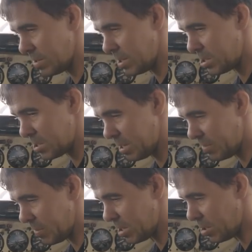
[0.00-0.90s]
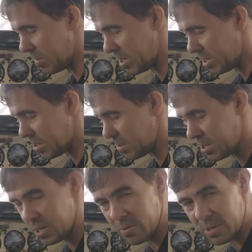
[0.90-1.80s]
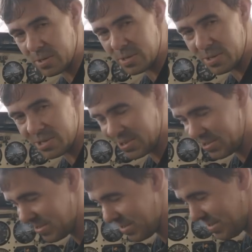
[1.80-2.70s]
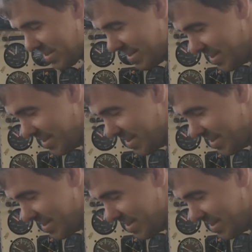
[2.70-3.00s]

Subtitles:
And these seem to be a little bit easier to deal